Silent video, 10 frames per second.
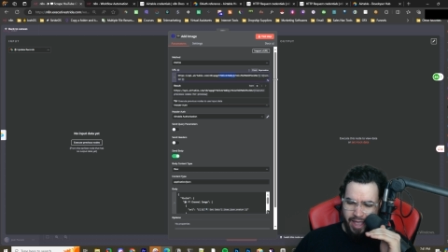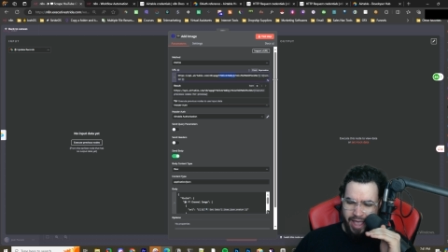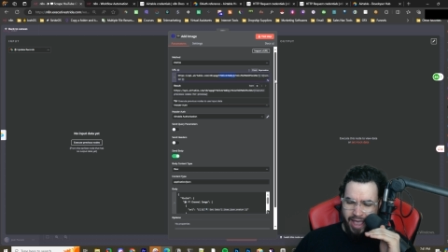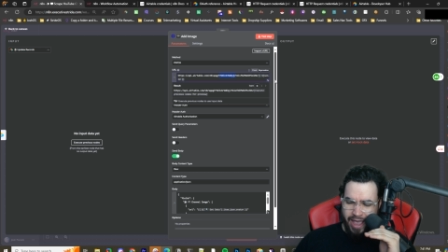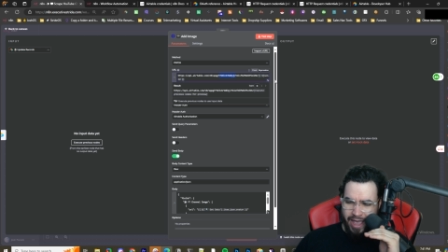
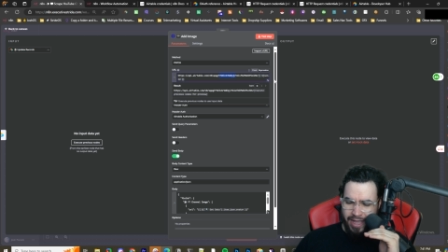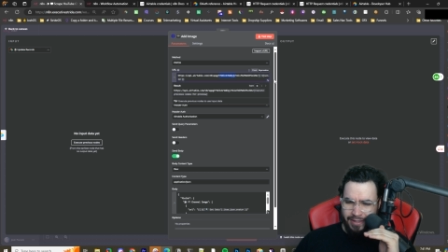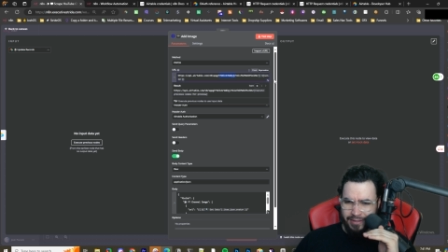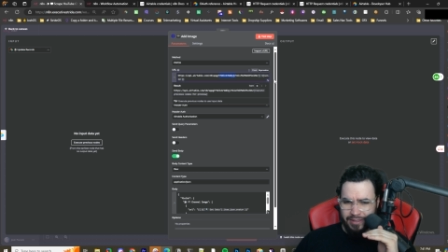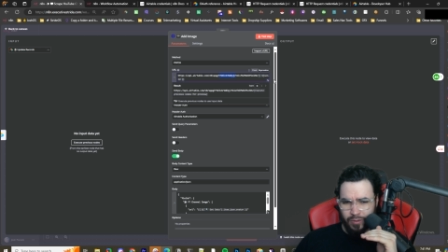
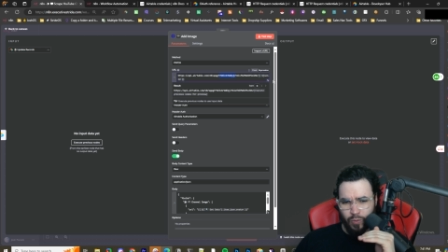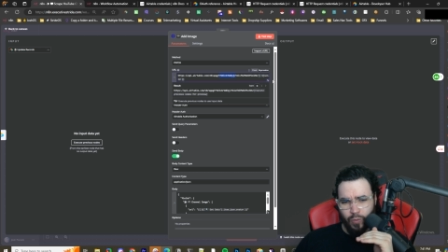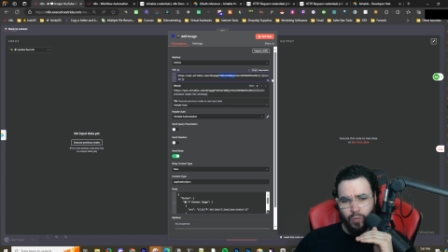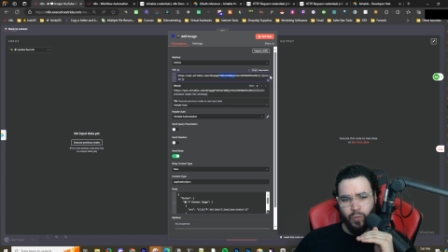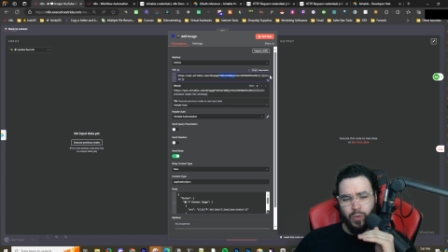And
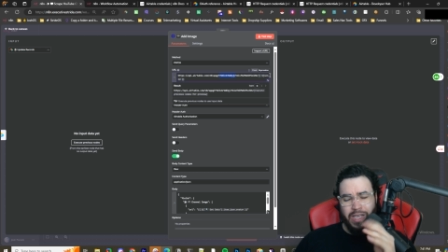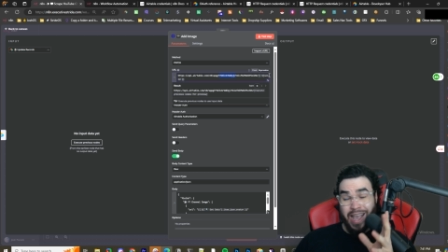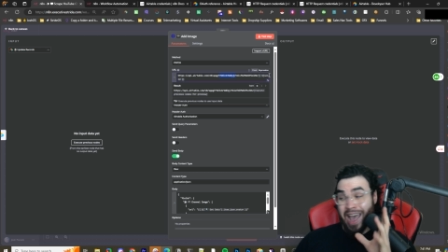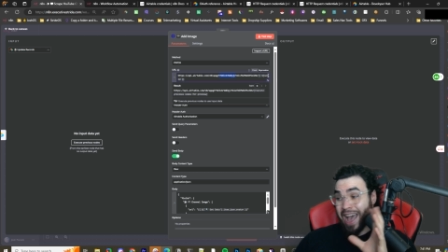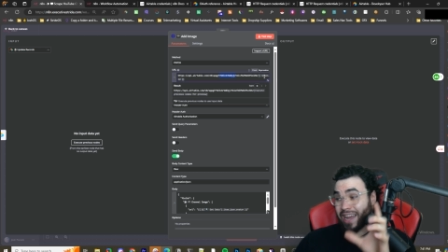we
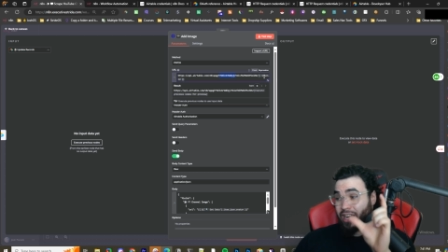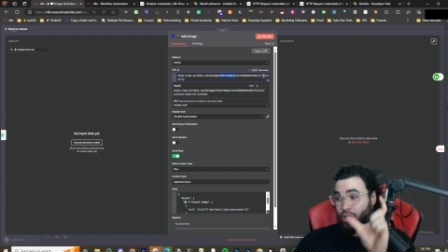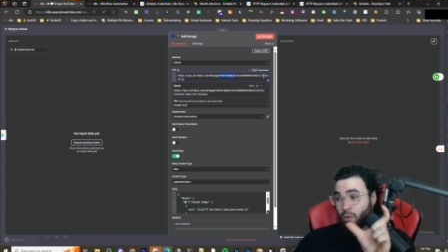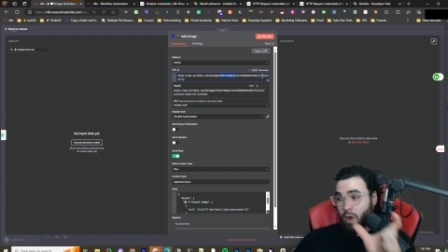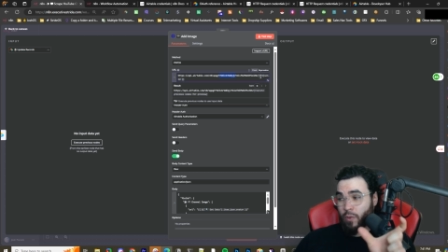had a
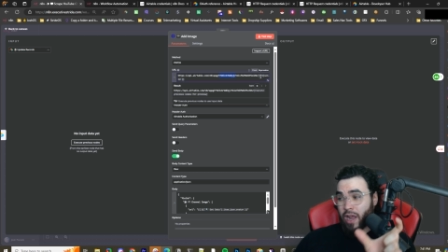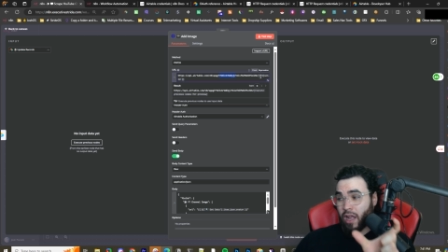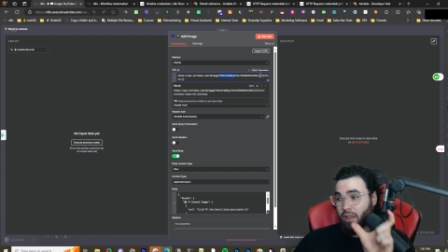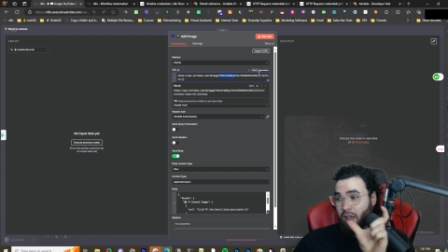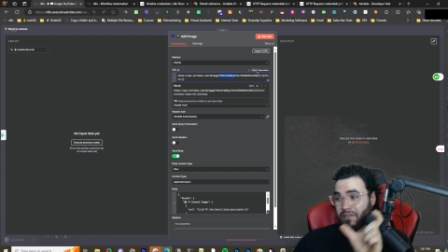U R
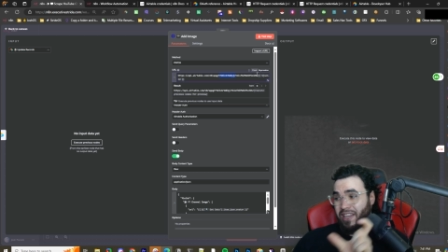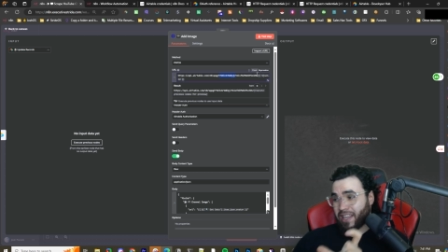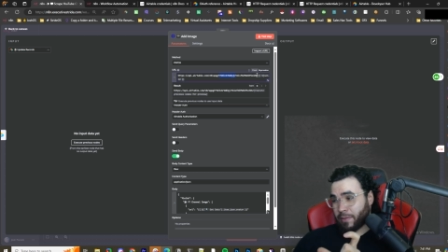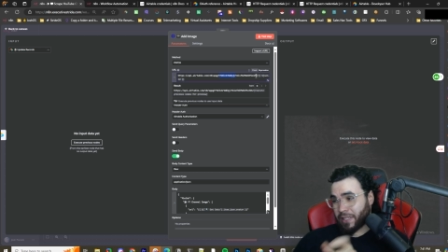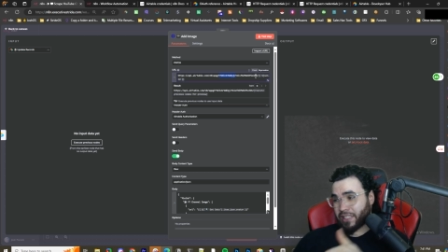L of an
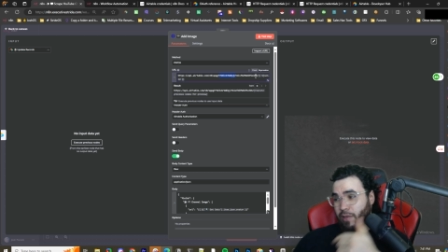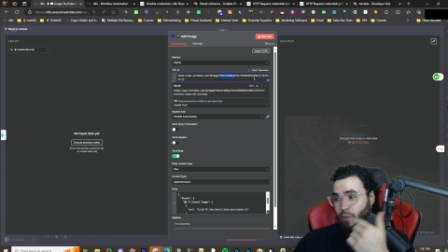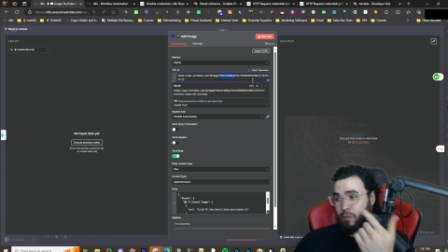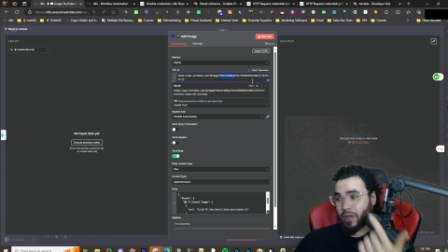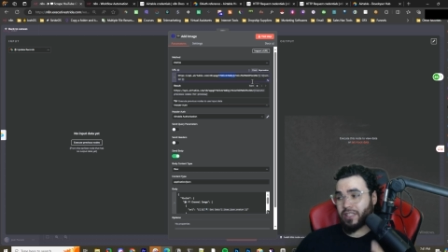image that we
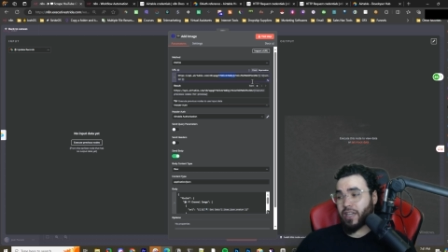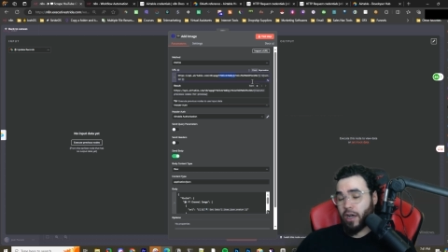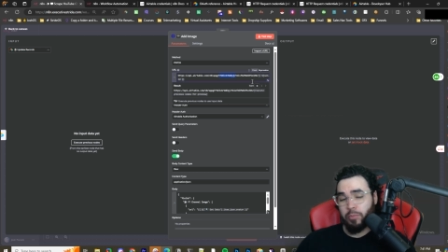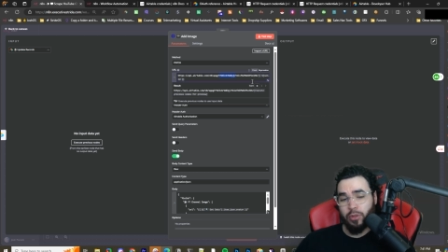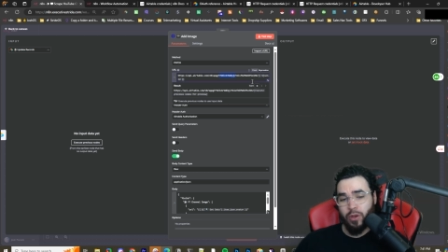wanted to
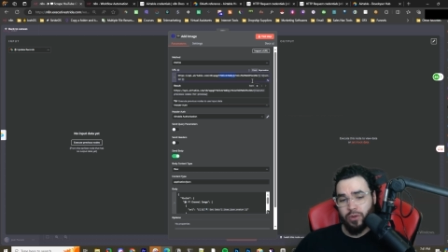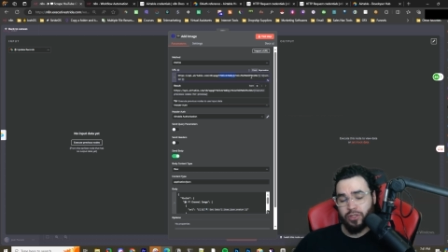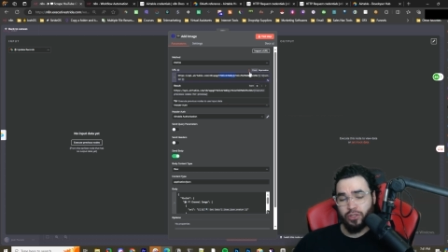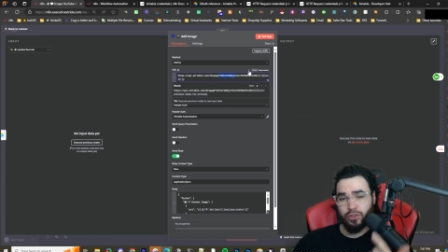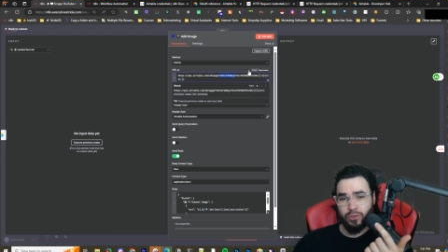upload
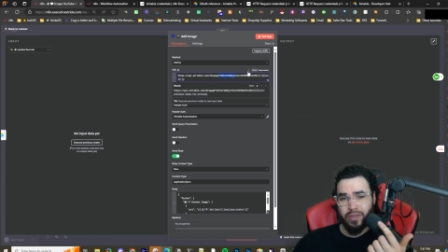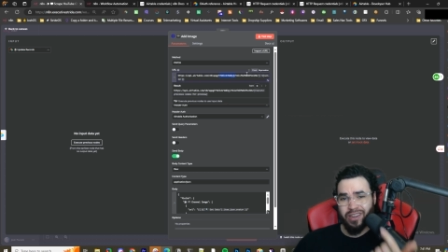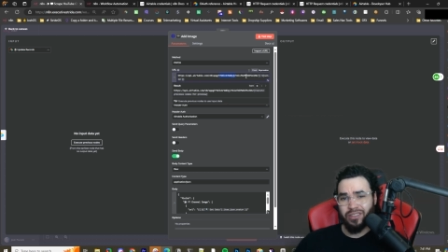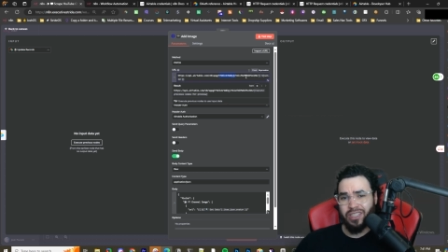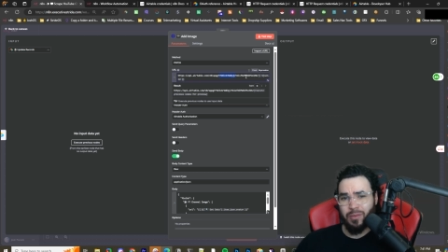to
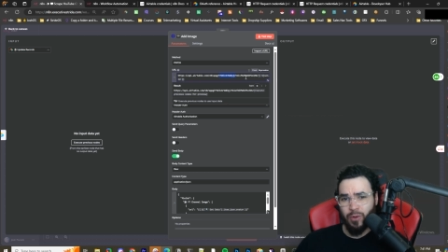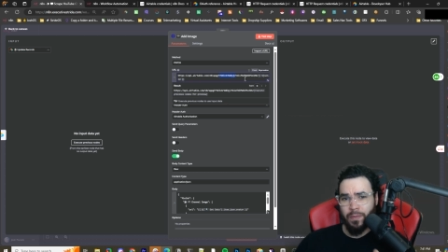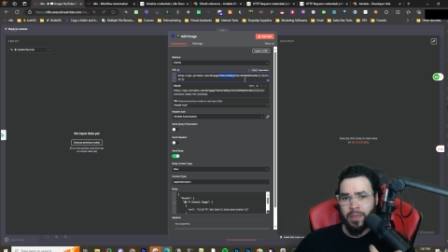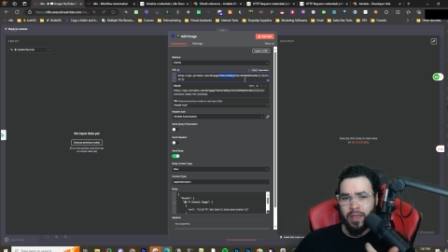Airtable.